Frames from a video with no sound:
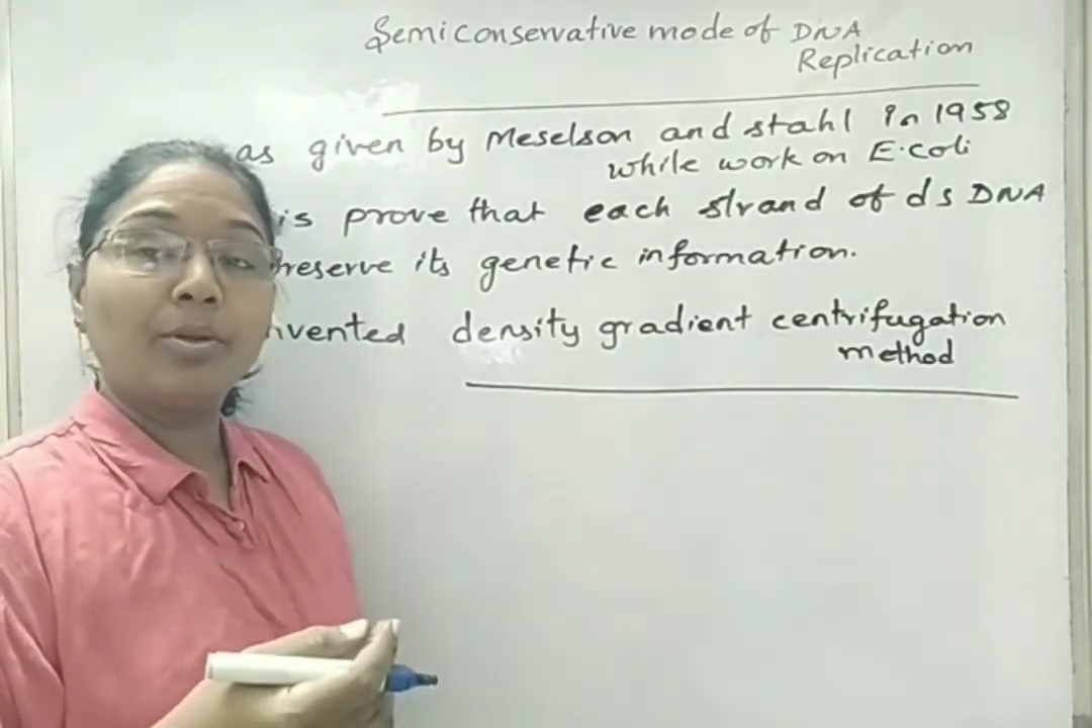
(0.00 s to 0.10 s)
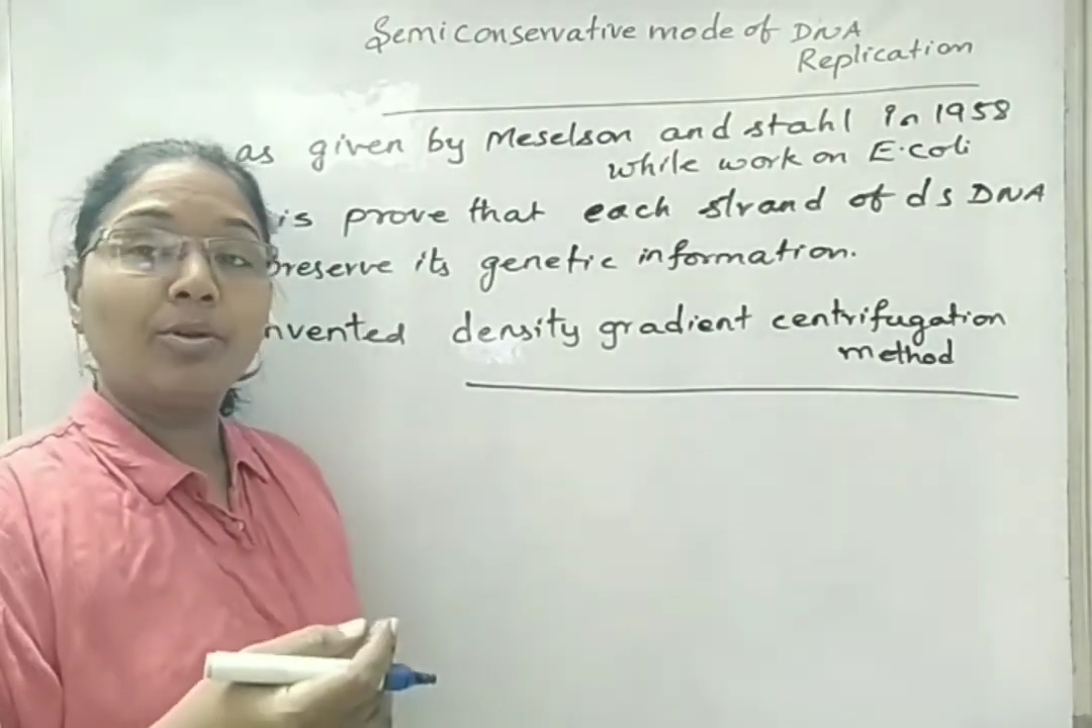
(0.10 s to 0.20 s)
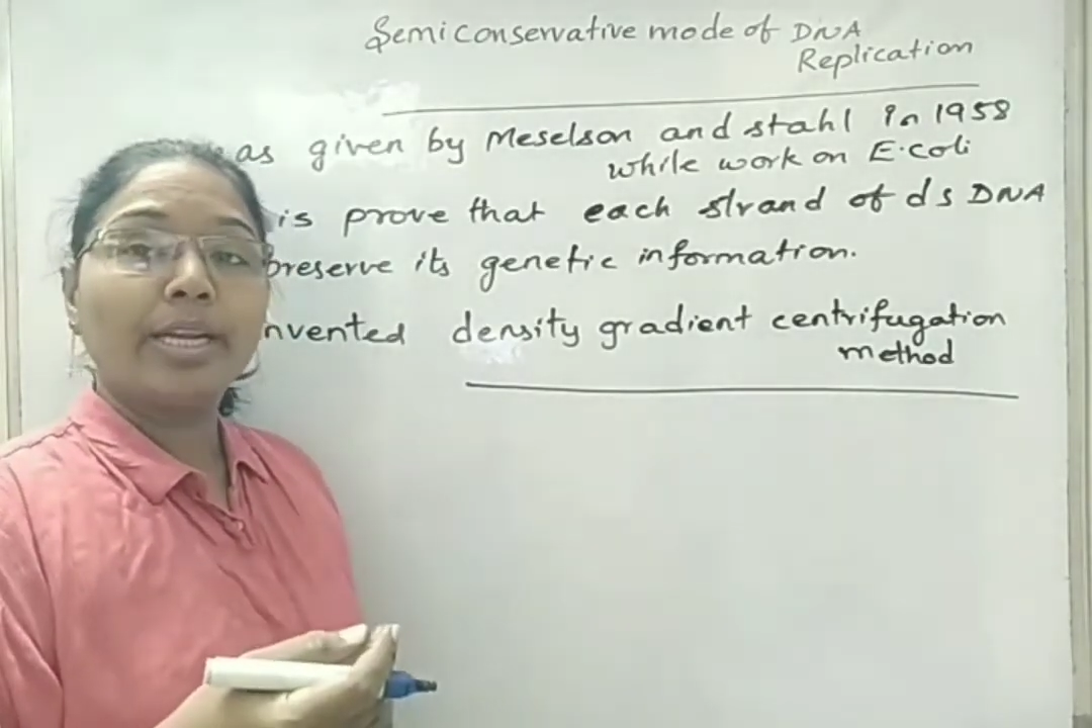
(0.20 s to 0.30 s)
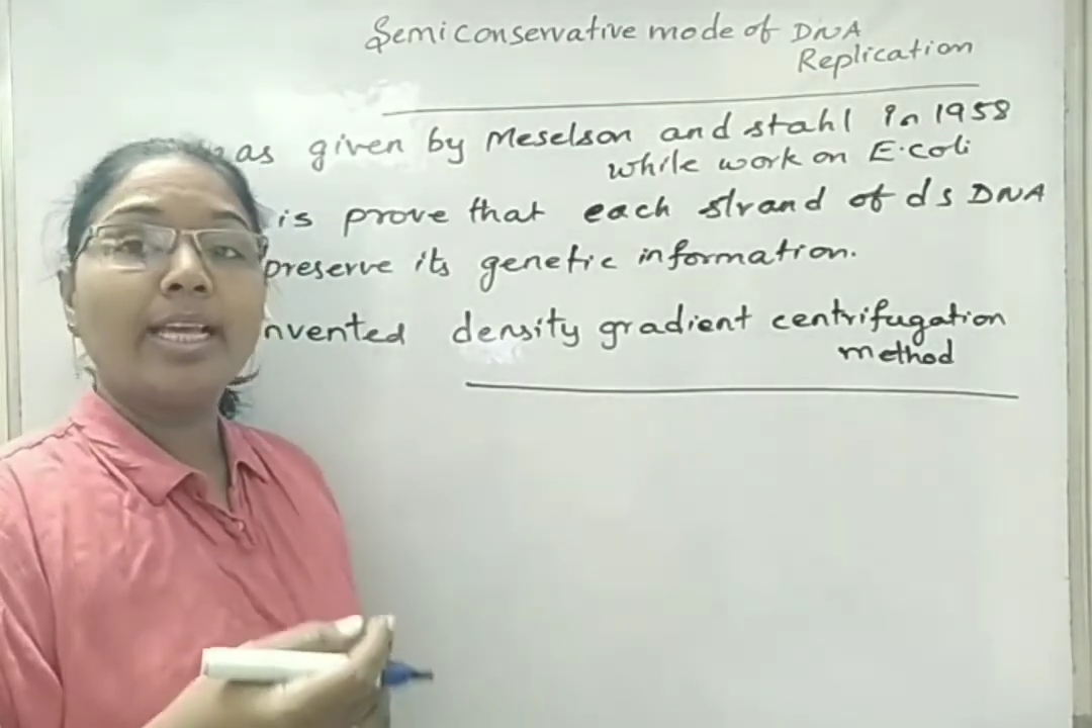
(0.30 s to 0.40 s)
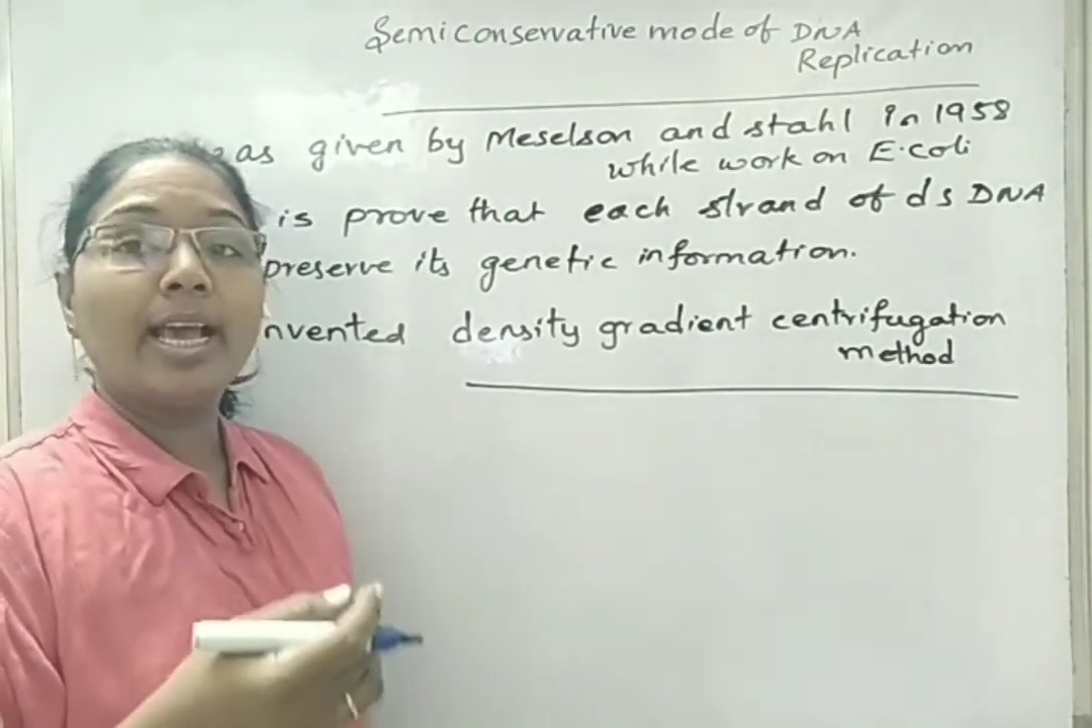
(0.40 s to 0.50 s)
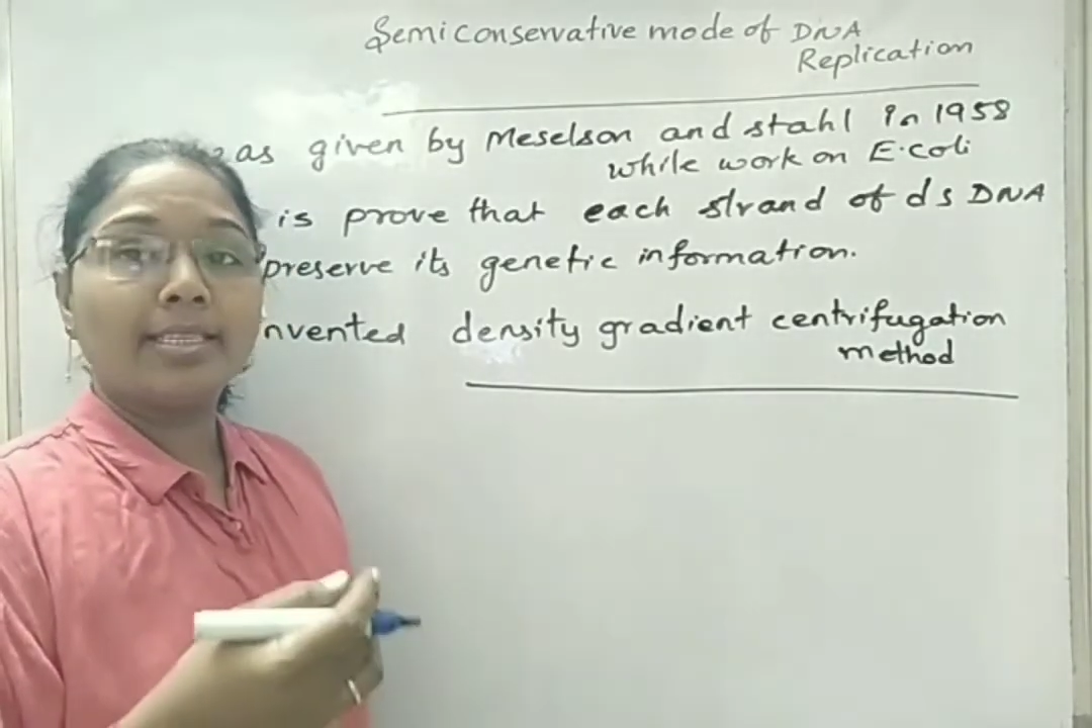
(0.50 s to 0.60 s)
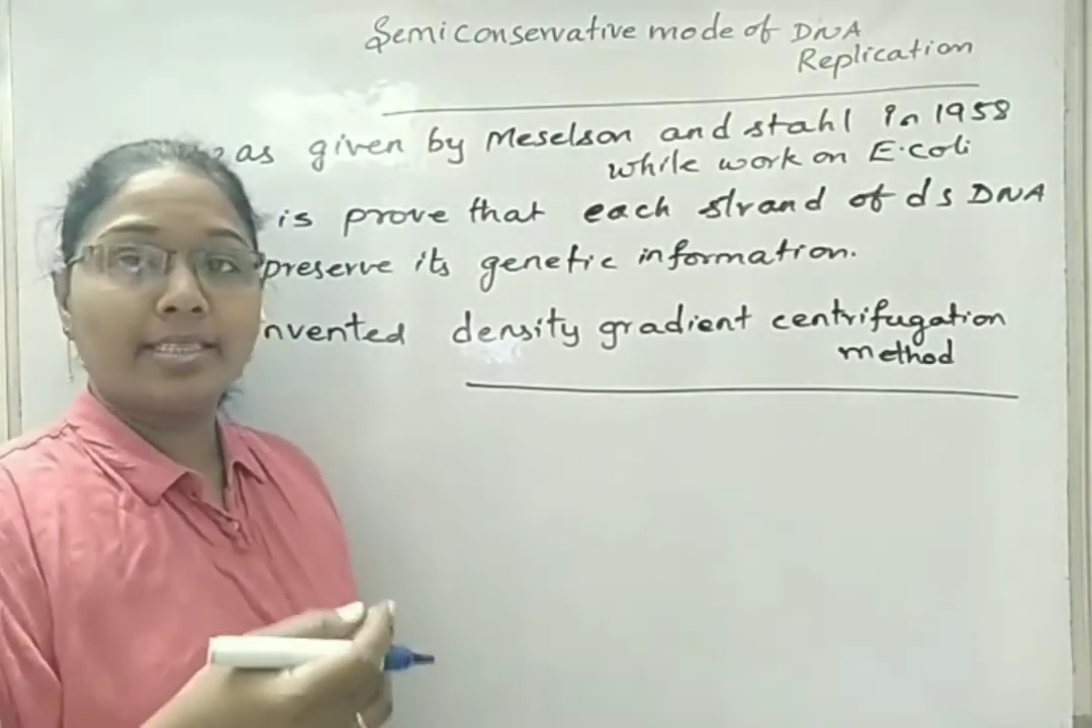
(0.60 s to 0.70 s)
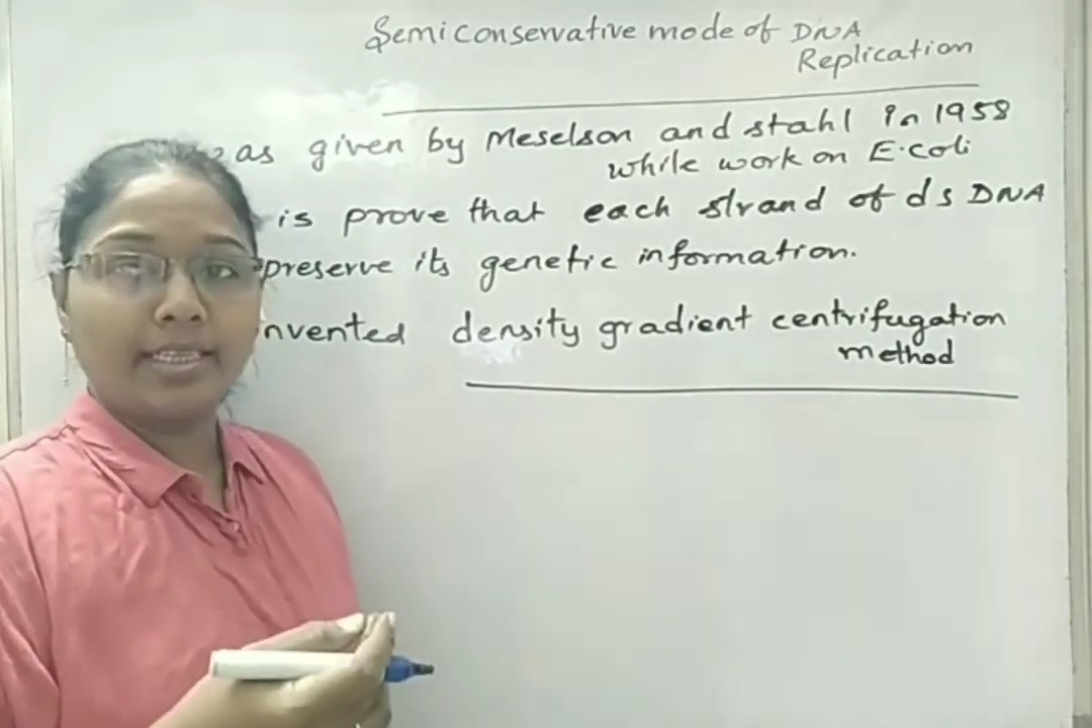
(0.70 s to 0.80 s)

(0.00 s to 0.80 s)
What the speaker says: chloride has